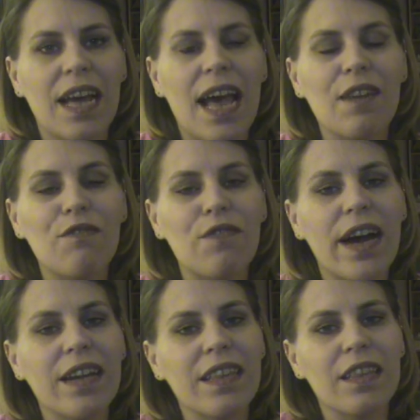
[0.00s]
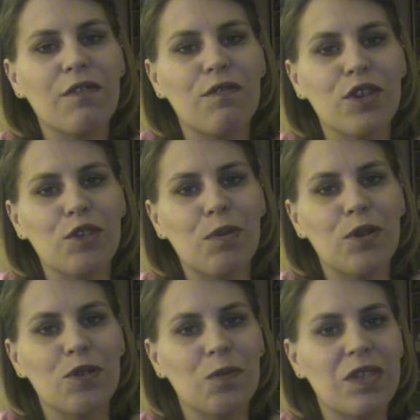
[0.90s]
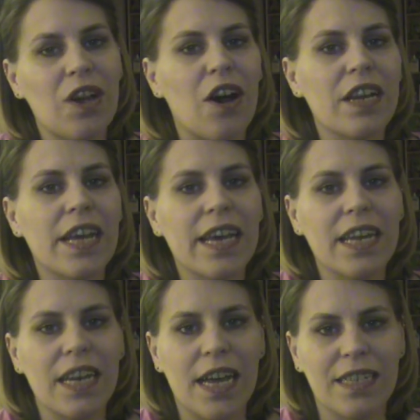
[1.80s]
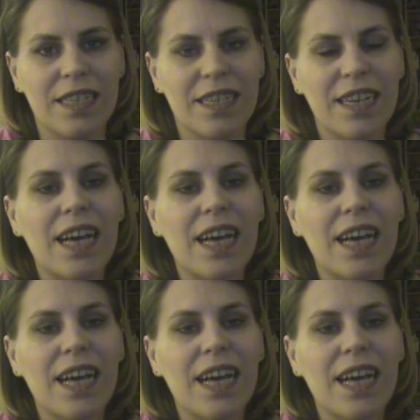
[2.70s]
and finally the first post was on Nick at Night.